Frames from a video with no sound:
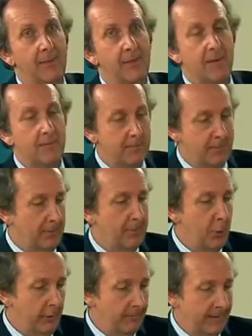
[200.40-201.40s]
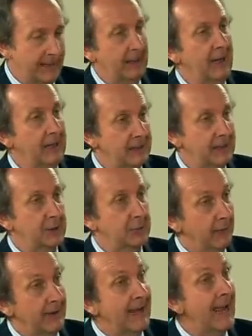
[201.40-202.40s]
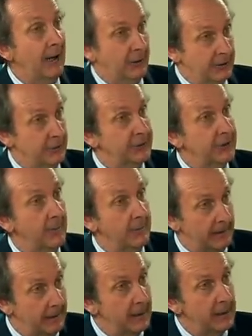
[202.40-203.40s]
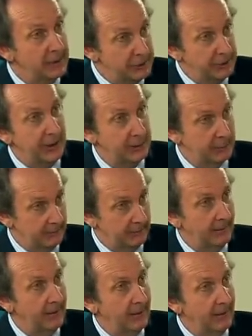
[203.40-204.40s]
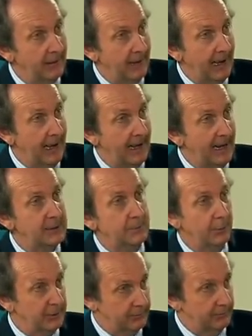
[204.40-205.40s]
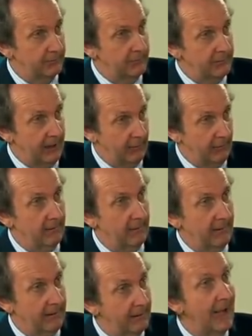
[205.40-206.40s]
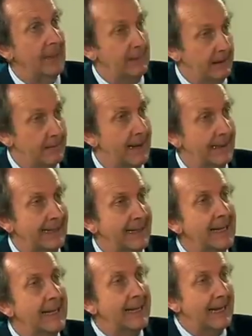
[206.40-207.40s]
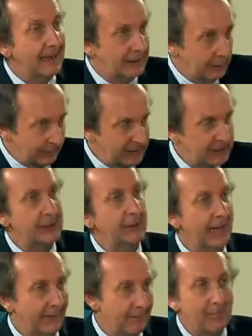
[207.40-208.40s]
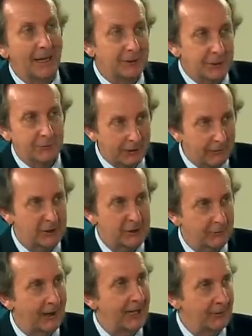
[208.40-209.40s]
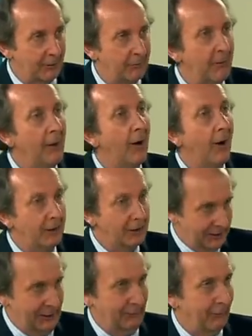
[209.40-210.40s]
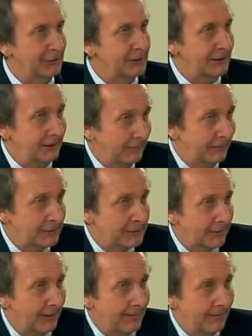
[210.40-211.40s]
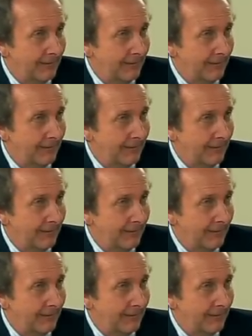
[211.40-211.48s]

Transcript: the pool of money, in a sense, ran out because there were so many genuine exporters, you know, claiming the money. Do we still have a budgetary restraint on the generosity of Austrade?